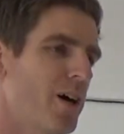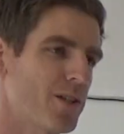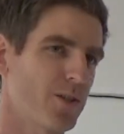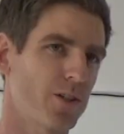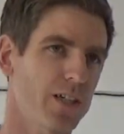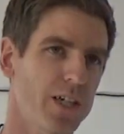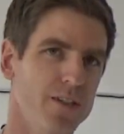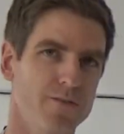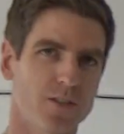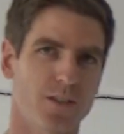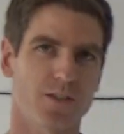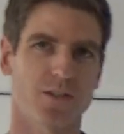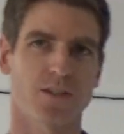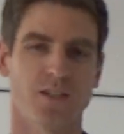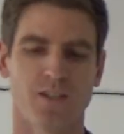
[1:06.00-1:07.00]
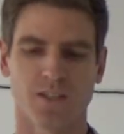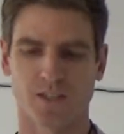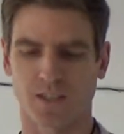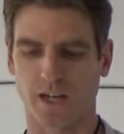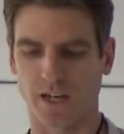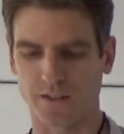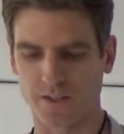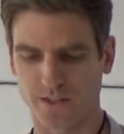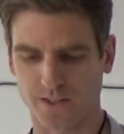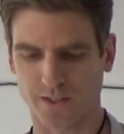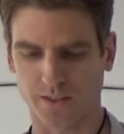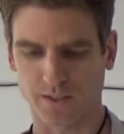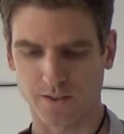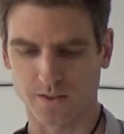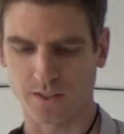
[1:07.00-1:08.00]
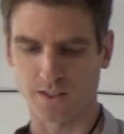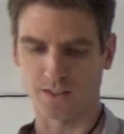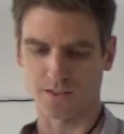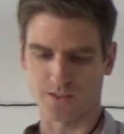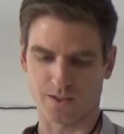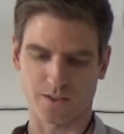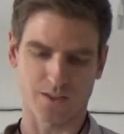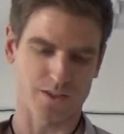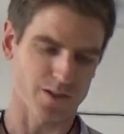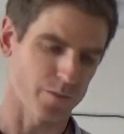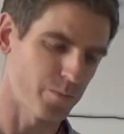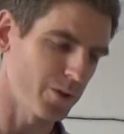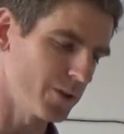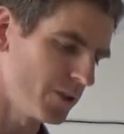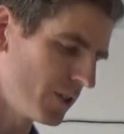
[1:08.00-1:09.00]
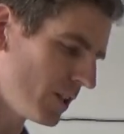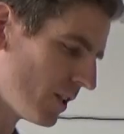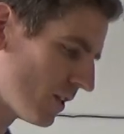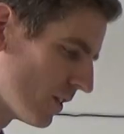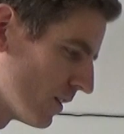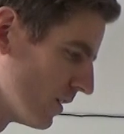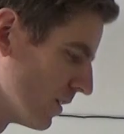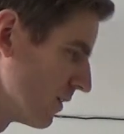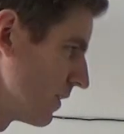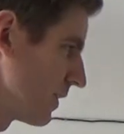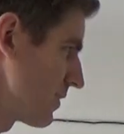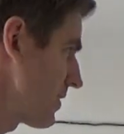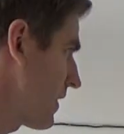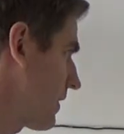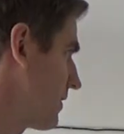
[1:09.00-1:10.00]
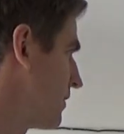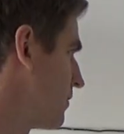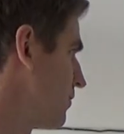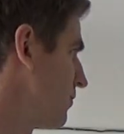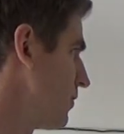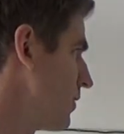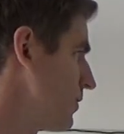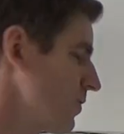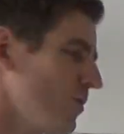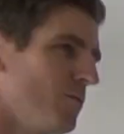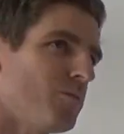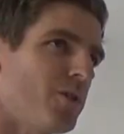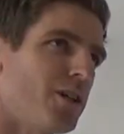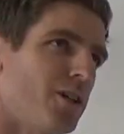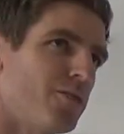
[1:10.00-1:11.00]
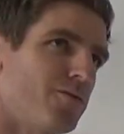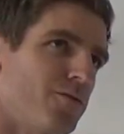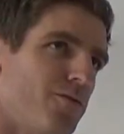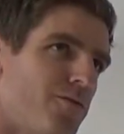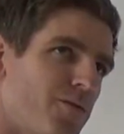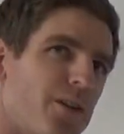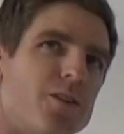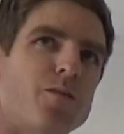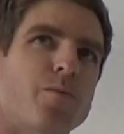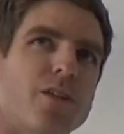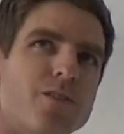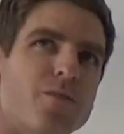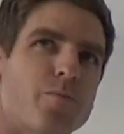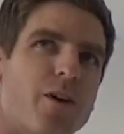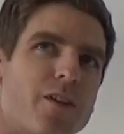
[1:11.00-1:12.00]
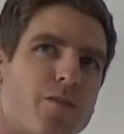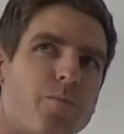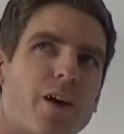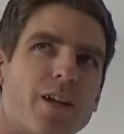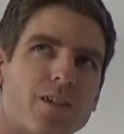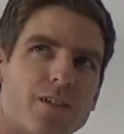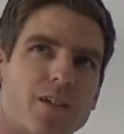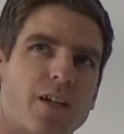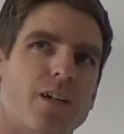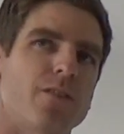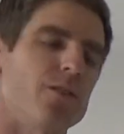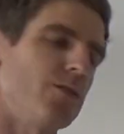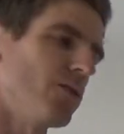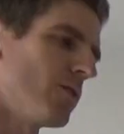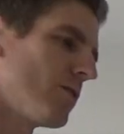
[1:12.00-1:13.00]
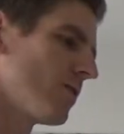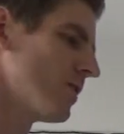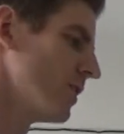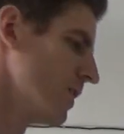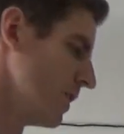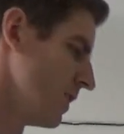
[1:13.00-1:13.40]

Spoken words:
Mazurkiewicz. This appeared in the second volume of Fundamenta Mathematicae, the journal,